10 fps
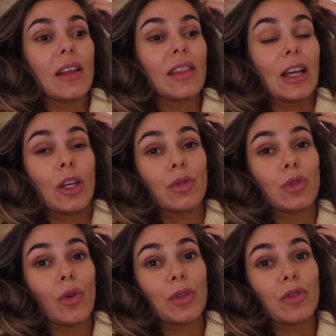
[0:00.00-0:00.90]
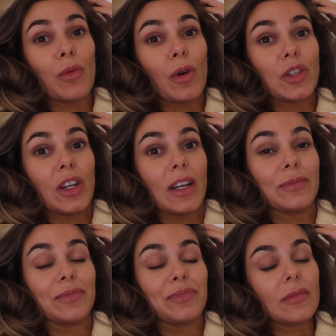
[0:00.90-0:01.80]
thank you so much for
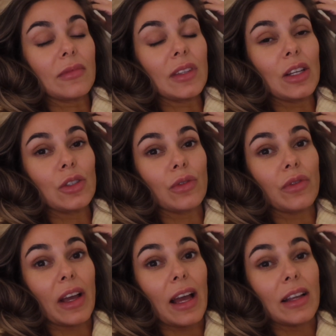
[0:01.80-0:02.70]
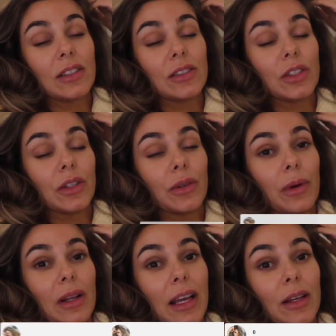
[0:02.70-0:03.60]
watching. Don't forget to
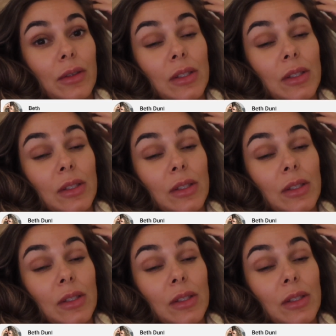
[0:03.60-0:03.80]
like and